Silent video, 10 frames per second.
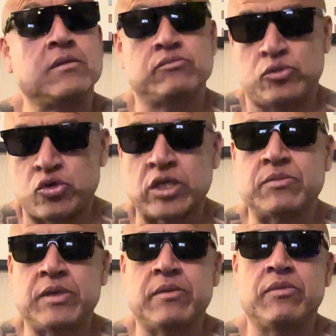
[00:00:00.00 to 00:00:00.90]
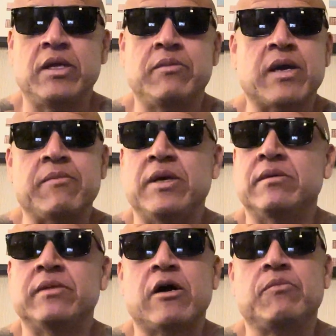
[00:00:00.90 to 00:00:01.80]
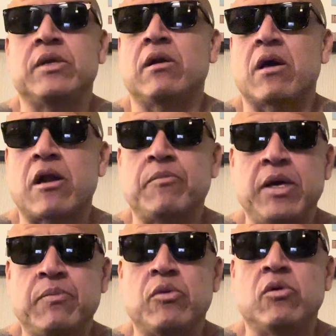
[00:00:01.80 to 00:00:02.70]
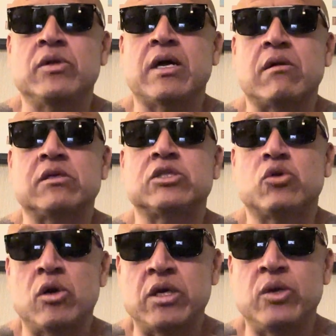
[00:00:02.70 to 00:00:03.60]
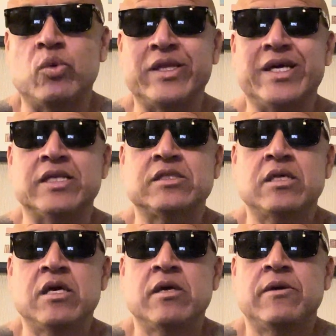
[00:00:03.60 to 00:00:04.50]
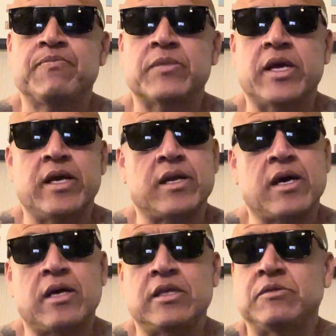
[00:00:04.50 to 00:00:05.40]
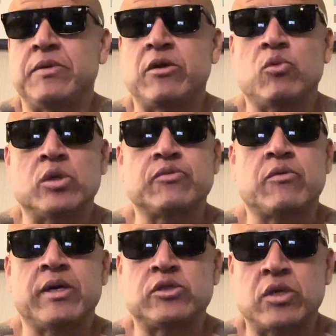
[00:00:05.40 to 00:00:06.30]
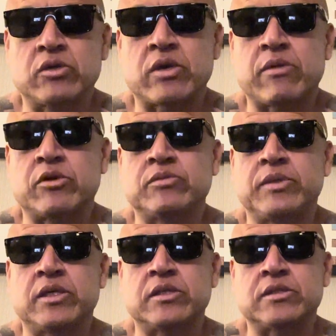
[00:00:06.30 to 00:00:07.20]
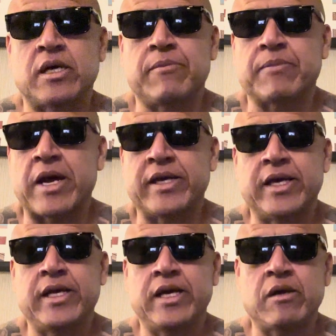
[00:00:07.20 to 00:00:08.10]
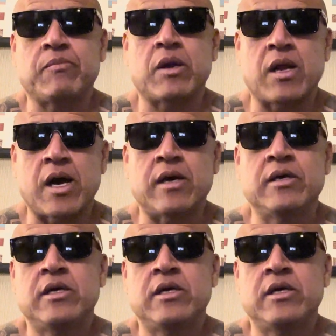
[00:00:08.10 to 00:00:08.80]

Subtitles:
Trust me, believe me, I've been helping a lot of people that are struggling with this. And this video was for my truck drivers because I get hit up a lot.